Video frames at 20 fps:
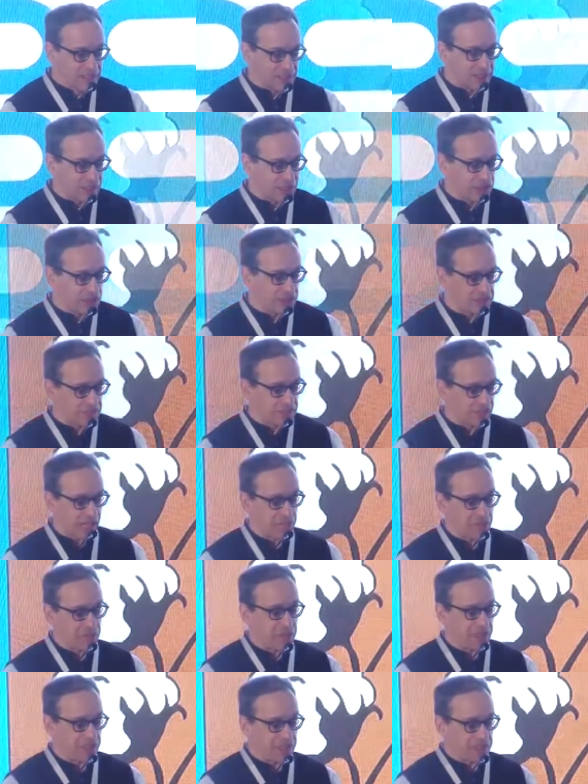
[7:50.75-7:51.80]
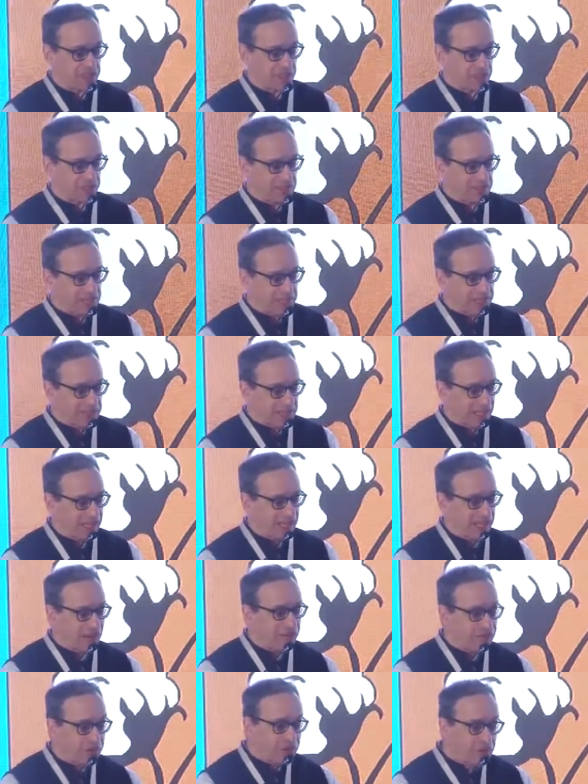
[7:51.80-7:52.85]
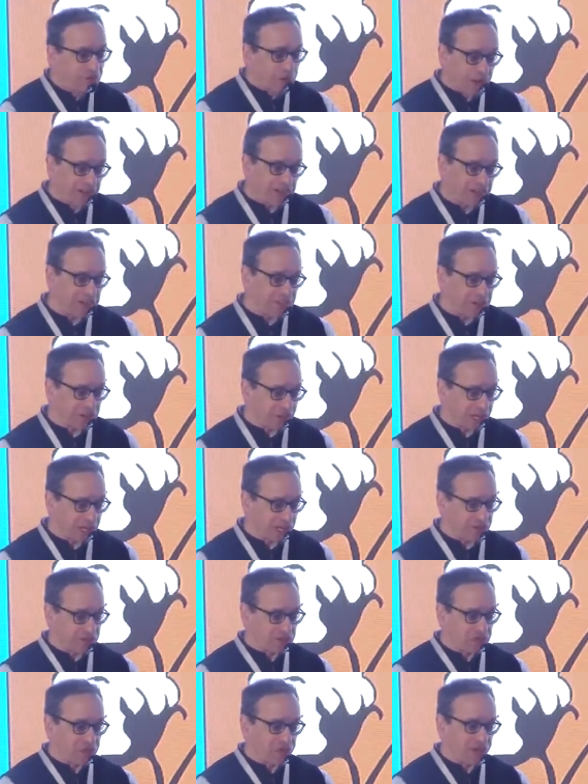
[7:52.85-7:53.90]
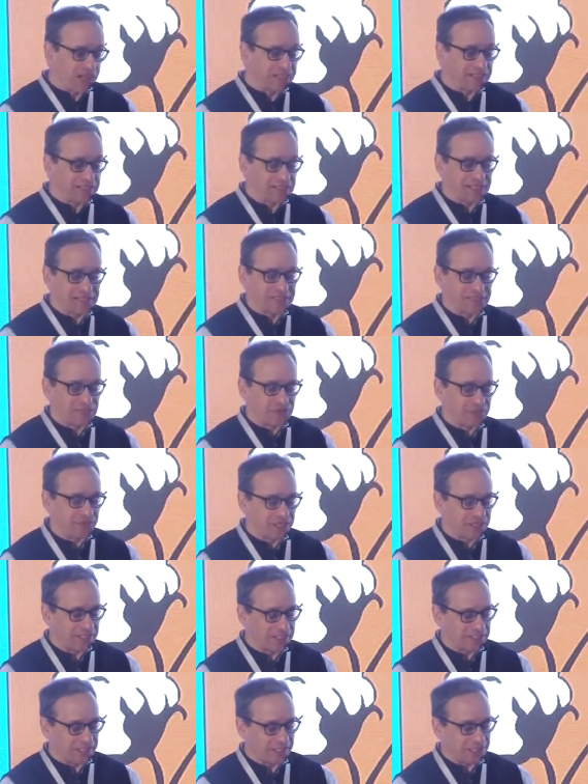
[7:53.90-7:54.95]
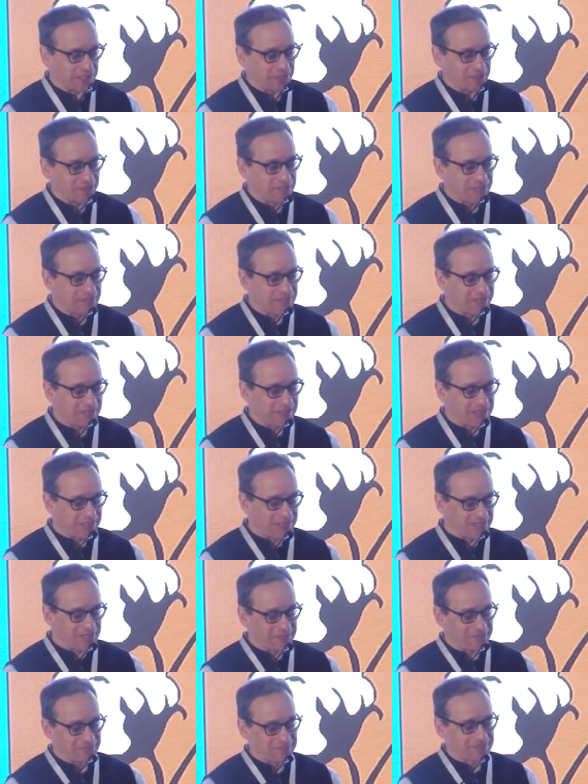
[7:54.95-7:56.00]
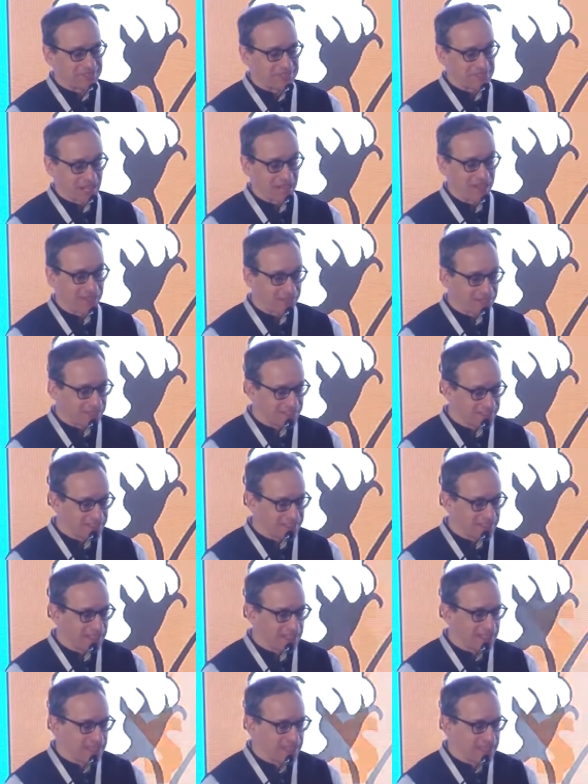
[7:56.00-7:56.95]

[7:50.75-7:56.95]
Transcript: Uh, you see everybody uh, everywhere you have the red the red um, um, colors,